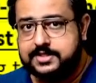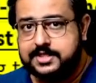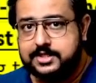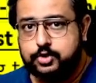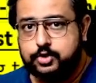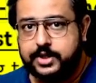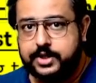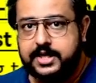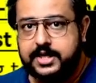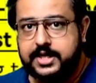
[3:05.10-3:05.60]

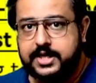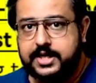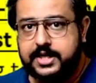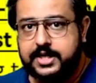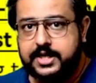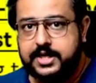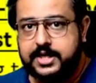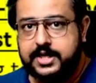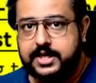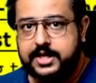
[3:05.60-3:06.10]
century
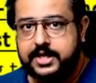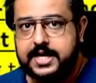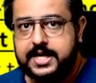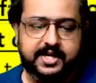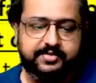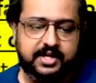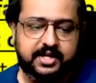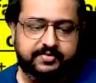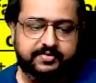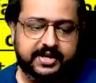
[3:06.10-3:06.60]
it has spread
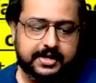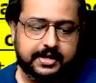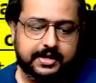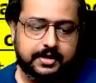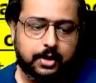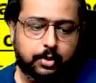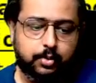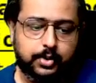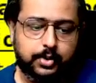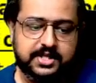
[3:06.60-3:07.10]
everywhere and
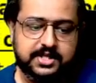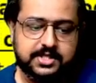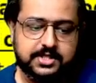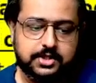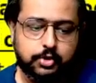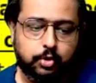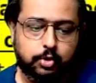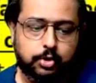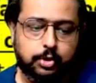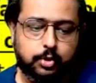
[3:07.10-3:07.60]
now it is
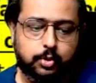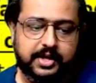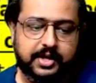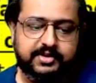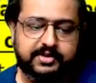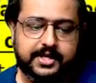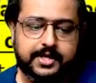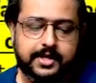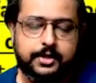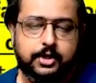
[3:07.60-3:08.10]
known to
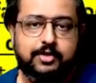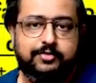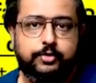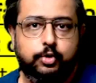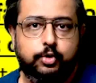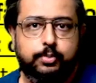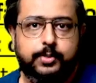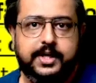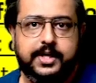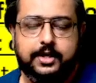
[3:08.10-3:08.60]
every kind of
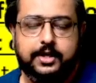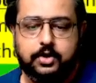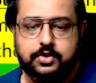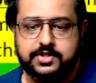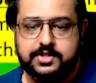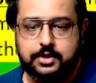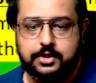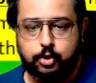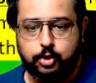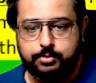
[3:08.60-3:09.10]
human
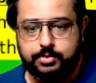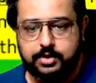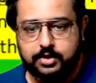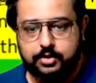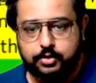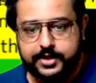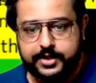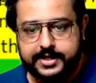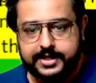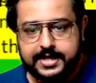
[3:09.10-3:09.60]
across the globe
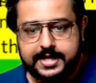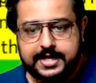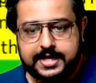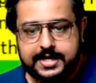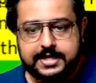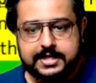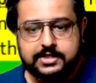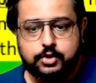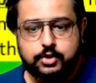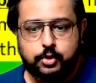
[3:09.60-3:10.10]
okay
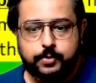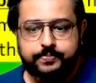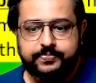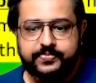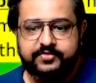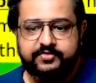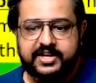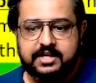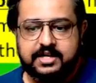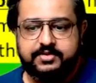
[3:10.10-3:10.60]

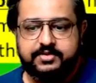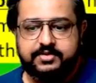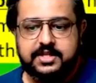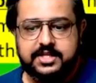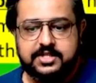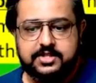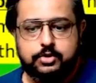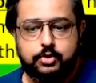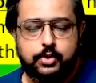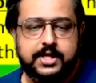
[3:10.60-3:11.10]
so wherever
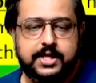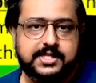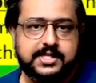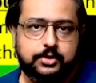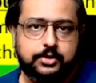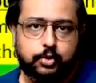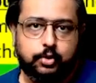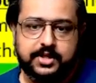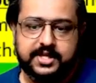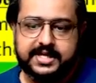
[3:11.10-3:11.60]
these go as i
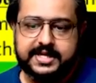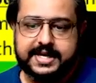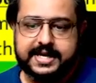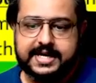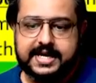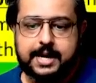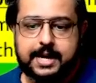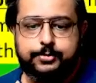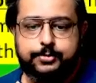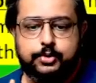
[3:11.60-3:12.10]
told they
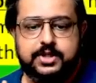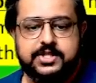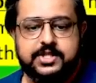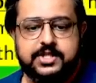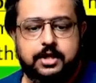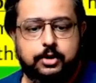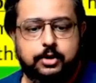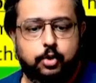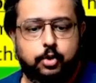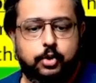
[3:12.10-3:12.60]
adapt to this
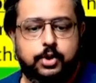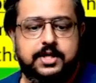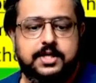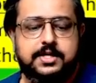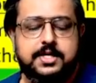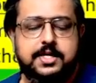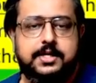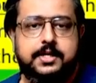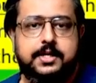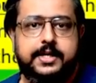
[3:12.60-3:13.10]
uh, cold
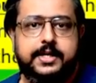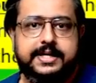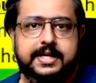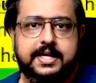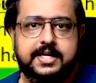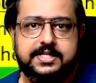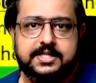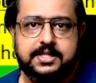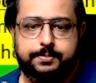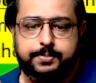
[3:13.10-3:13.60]
uh,
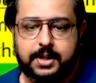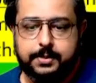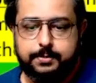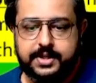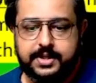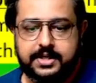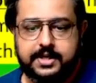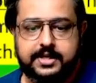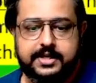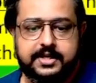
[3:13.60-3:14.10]
areas the
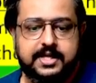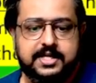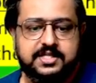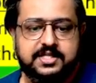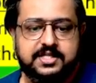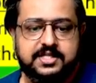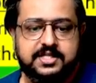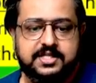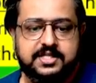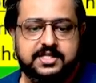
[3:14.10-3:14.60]
plumbing areas
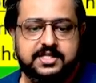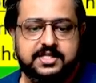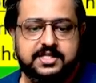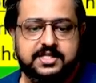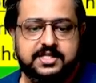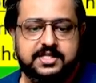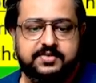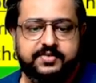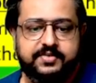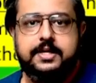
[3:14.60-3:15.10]
wherever it
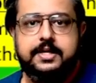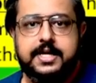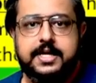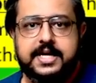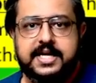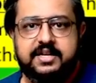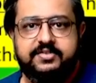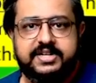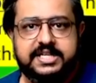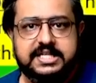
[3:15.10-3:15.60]
is and then
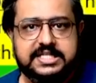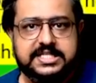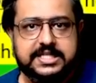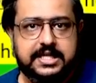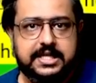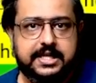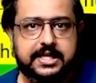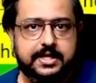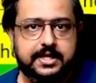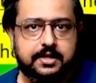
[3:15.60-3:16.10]
even in
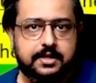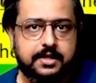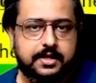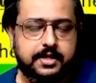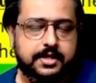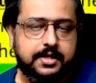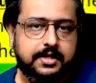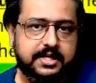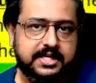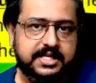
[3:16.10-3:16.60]
chillier
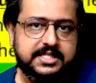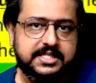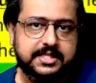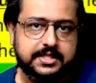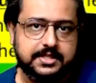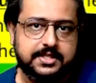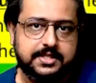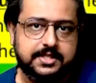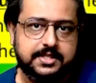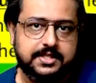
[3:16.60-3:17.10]
uh,
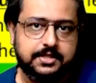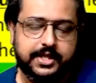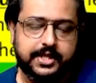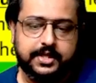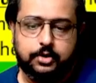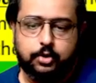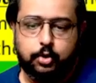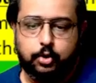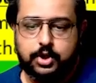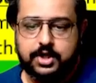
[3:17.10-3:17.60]
regions okay
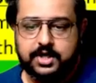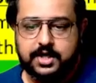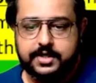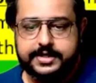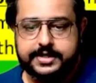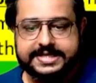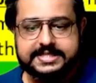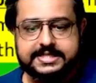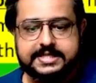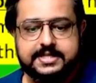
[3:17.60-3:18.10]
in cold
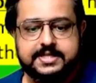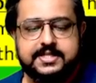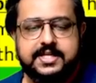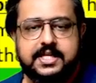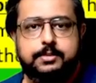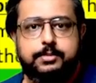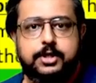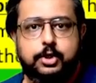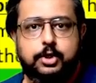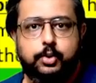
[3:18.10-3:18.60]
countries it is
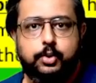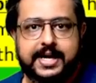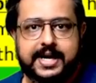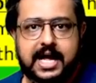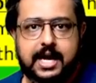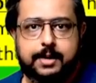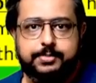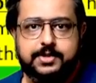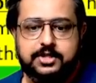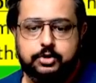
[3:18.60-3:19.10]
able to
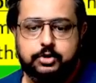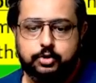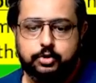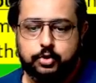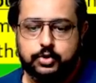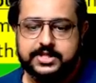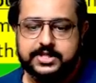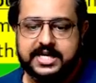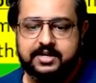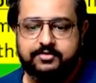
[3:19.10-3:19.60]
adapt to
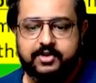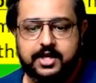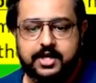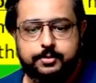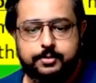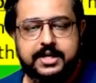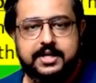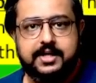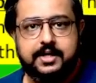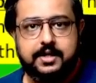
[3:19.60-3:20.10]
those
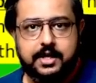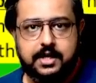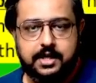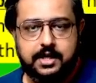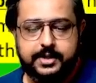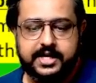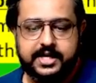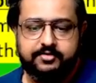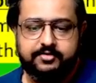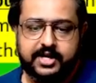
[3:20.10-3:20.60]
environment
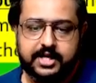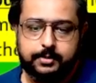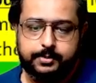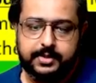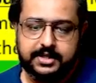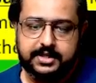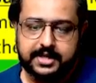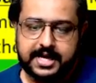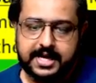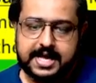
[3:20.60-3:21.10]
urban
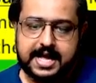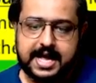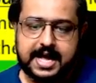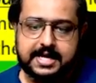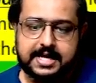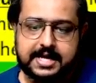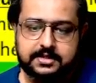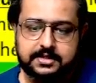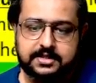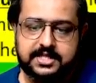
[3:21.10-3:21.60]
environment
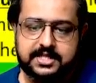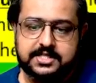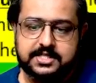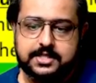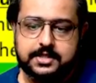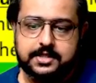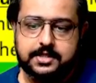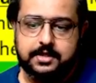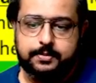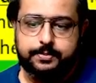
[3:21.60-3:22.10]
and
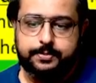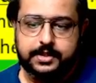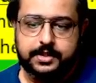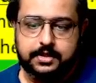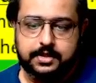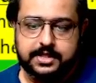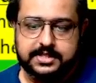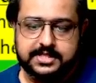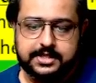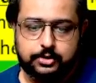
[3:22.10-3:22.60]
these uh,
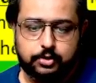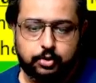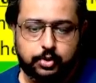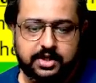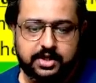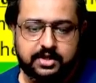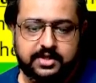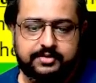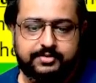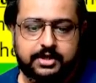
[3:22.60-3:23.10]
uh, as i
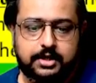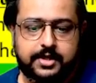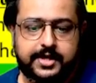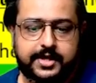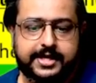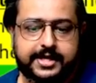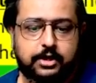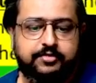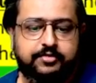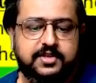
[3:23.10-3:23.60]
told they will
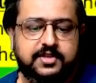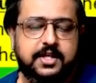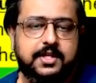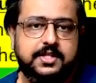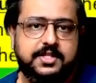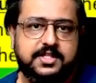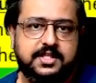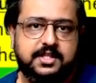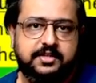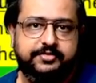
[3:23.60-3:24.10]
die of
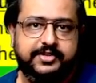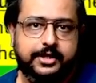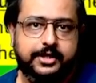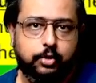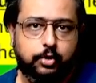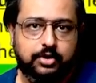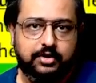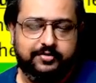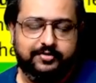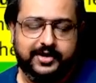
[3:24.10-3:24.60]
thirst if they
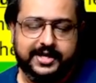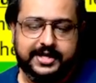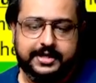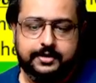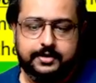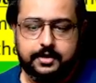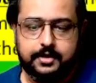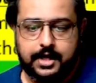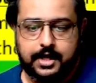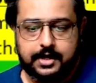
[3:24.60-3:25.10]
don't
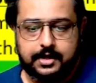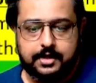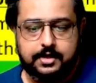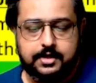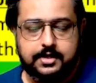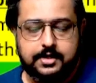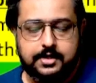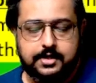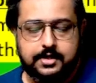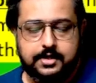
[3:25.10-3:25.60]
find uh,
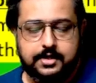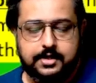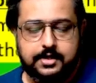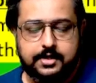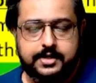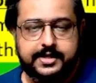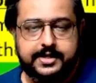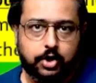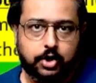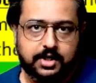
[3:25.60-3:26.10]

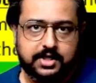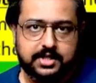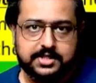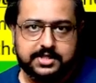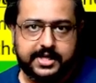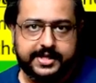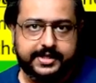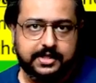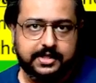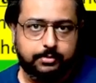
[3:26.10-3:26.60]
damp
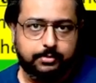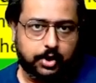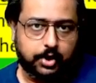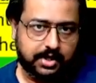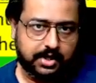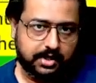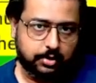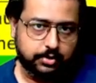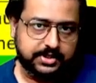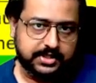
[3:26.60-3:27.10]
corners like in
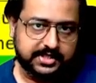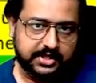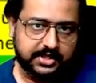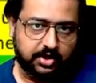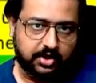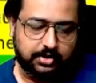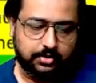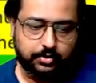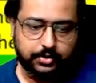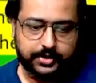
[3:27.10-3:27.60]
modern houses and
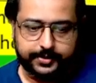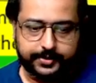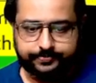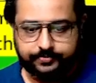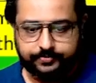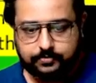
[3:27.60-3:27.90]
all okay